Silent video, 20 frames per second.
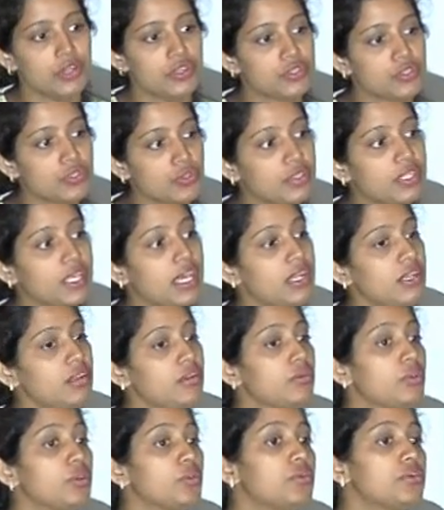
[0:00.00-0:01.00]
So
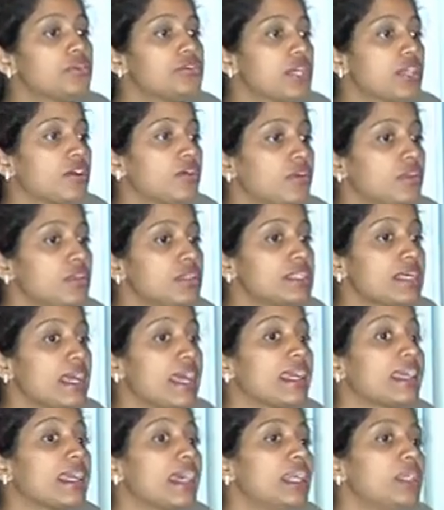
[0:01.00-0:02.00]
then you would check on his
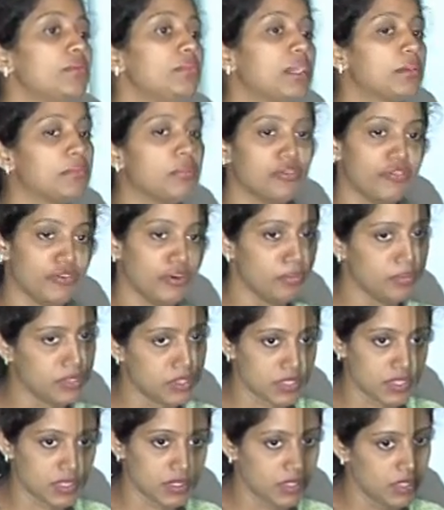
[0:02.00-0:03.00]
academic
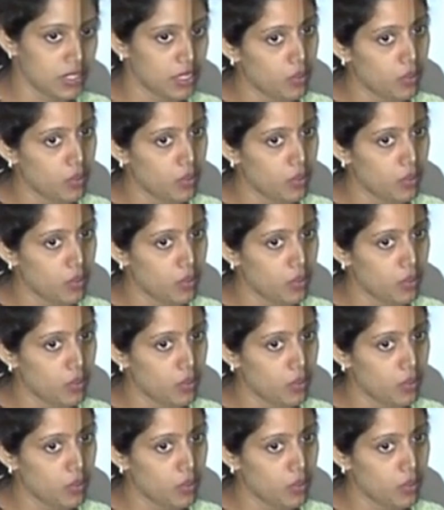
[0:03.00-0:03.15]
performance.